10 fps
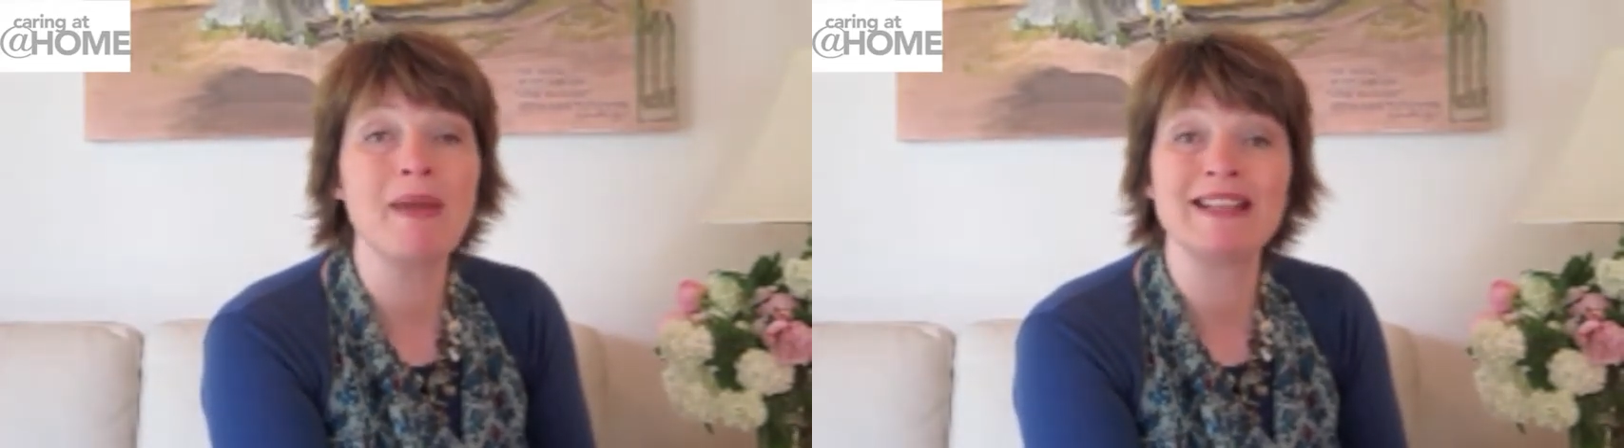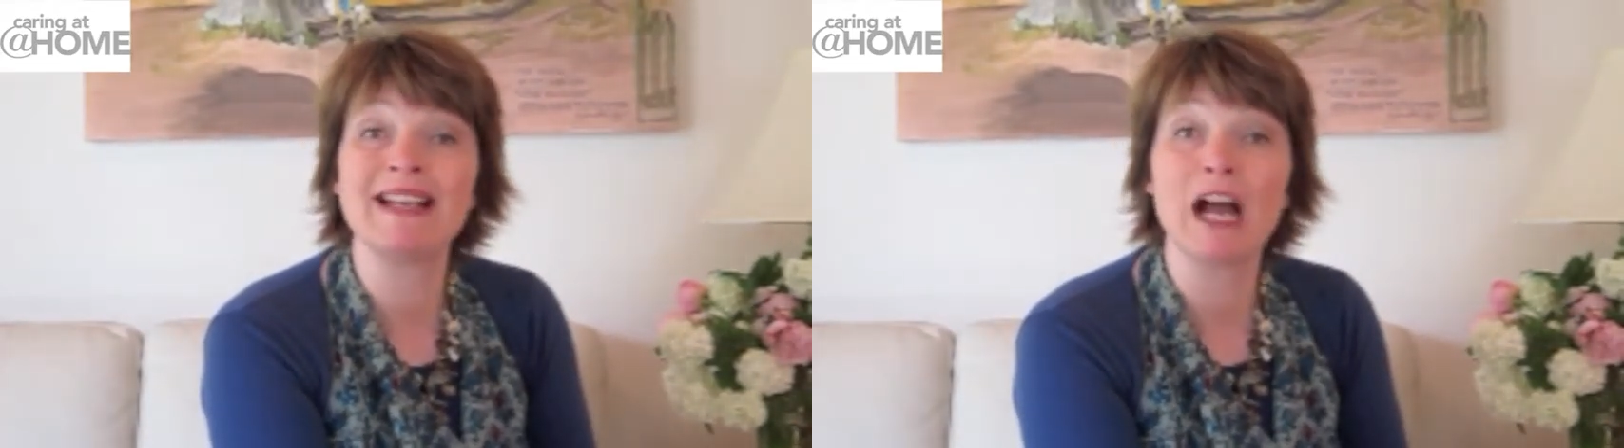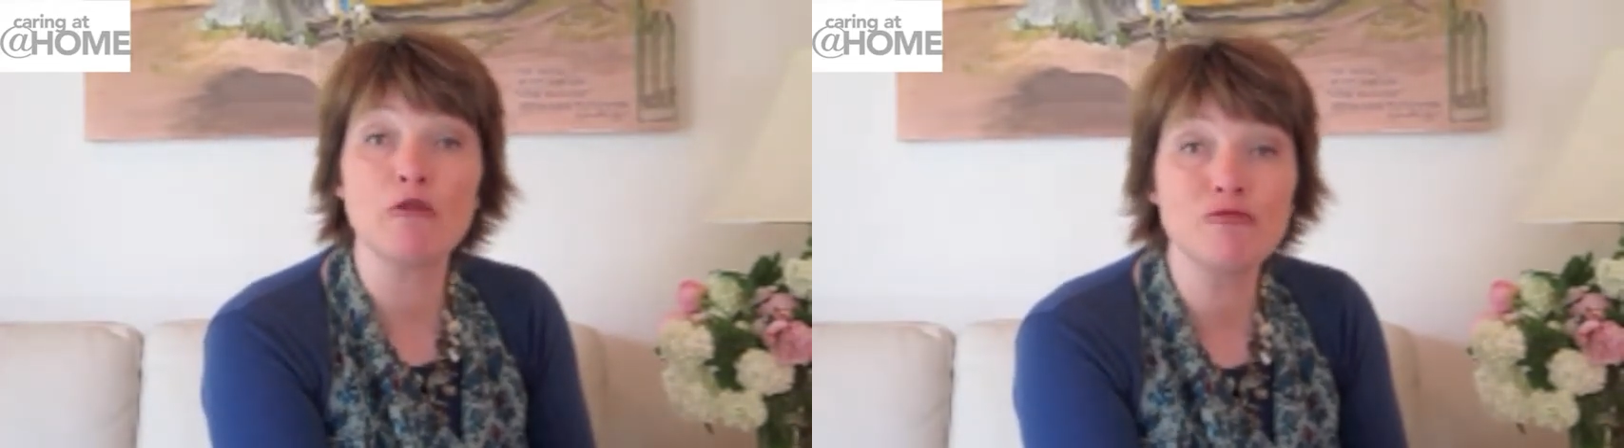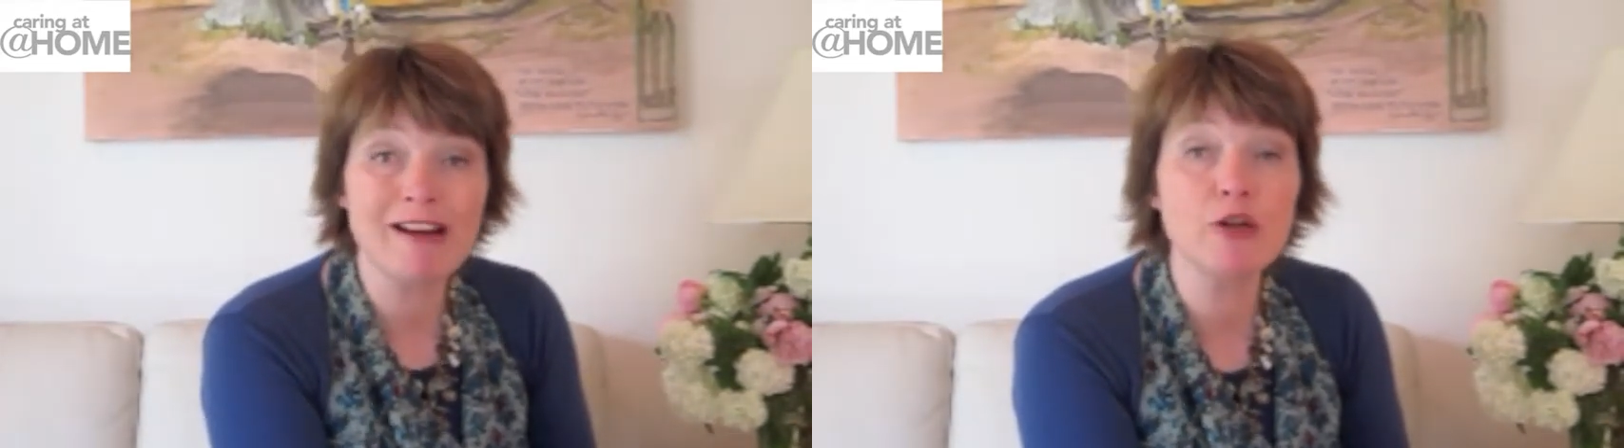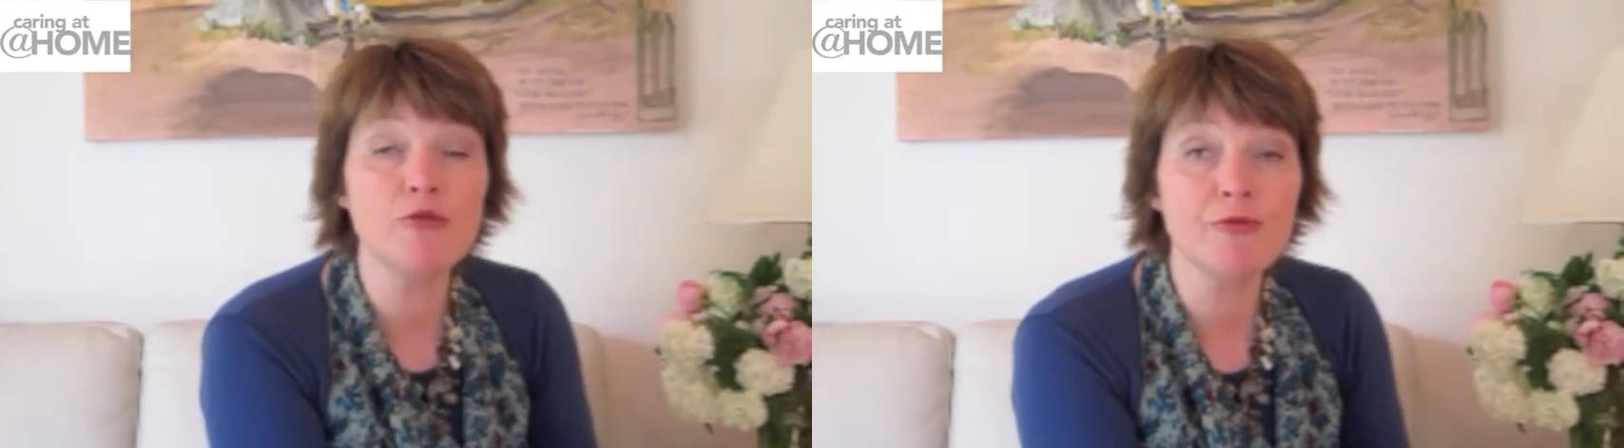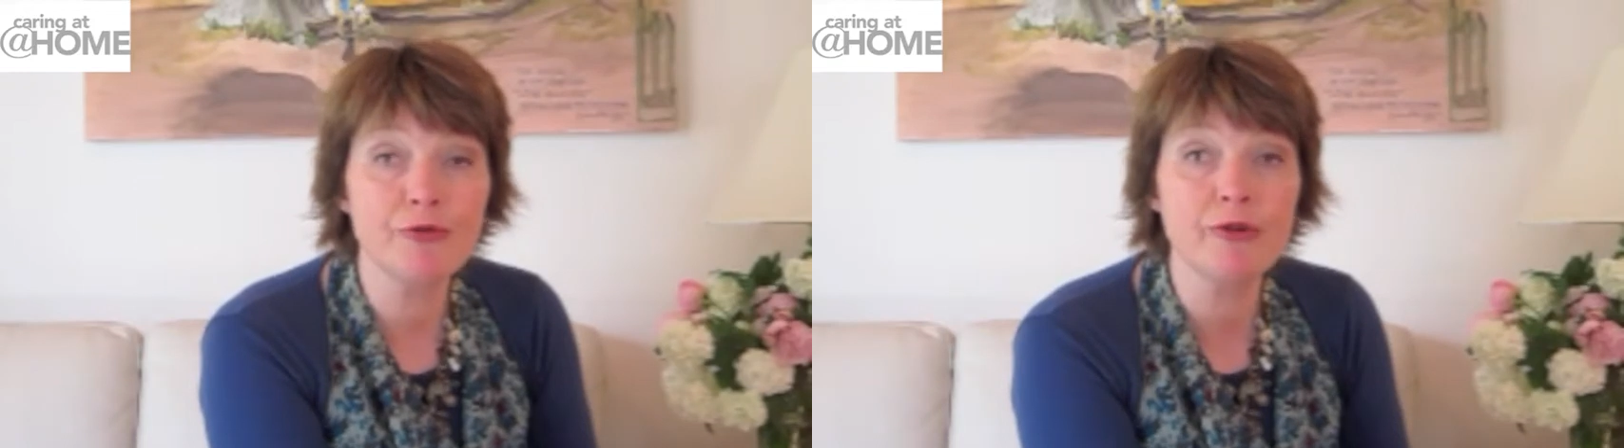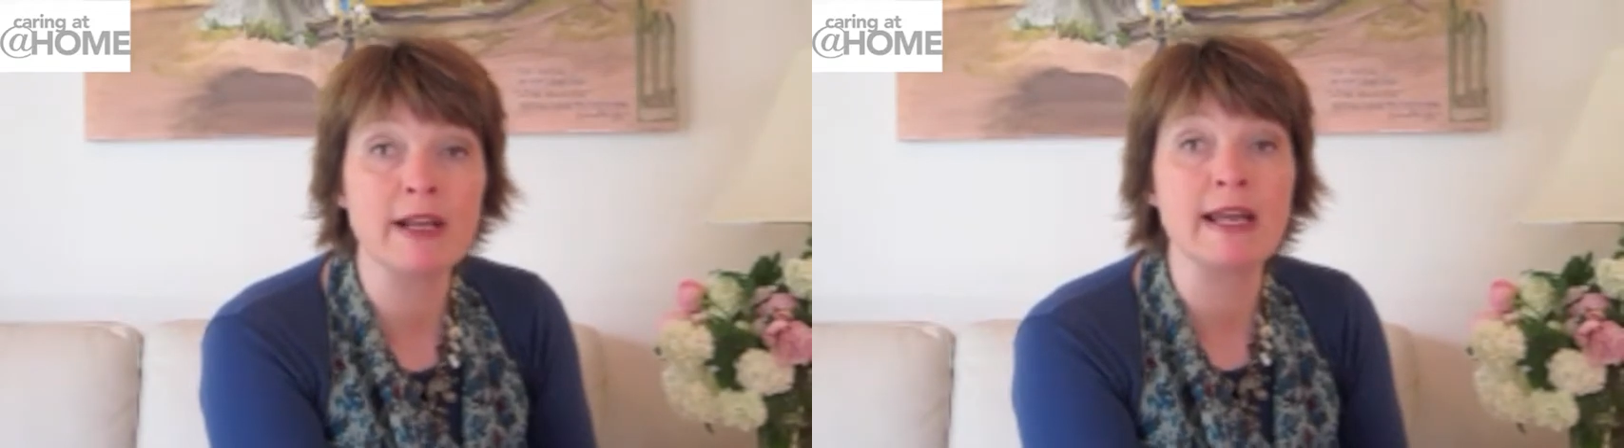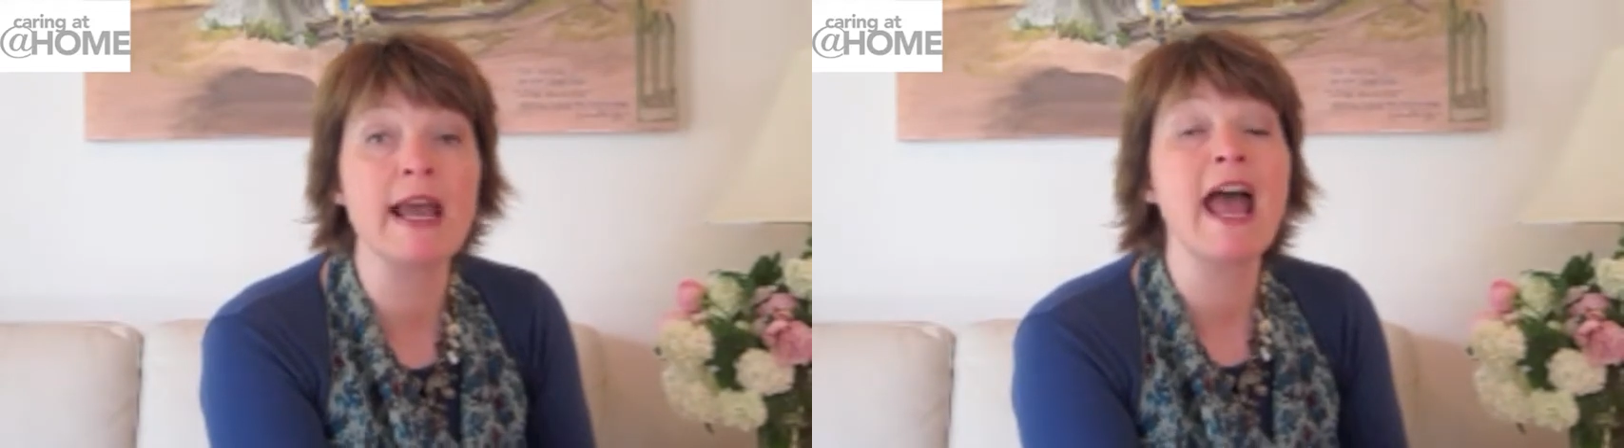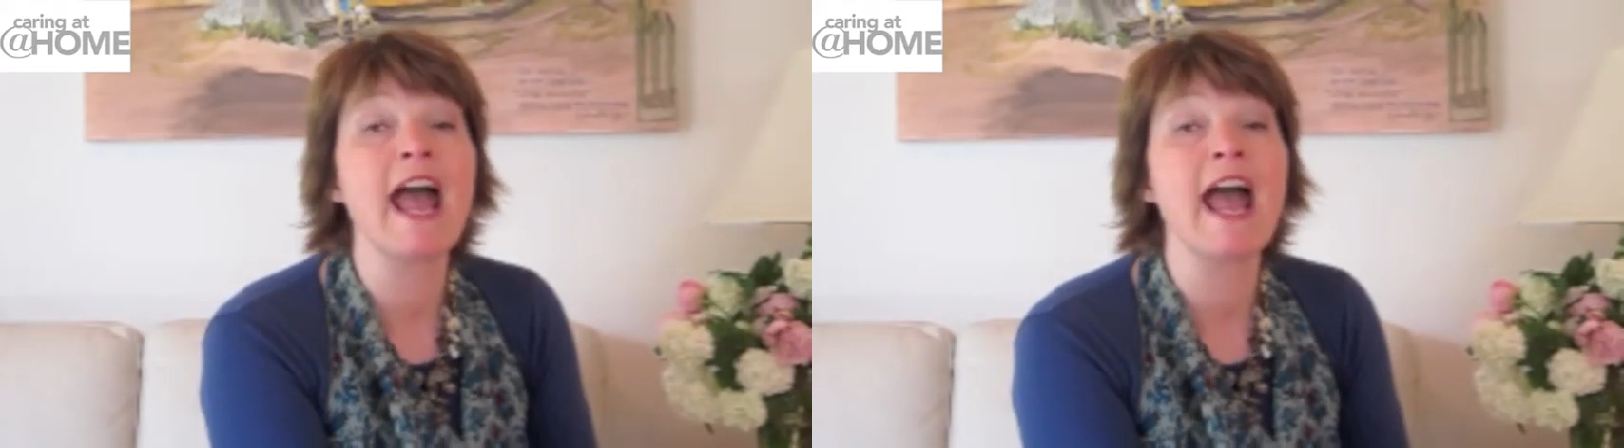bedding are wrinkle-free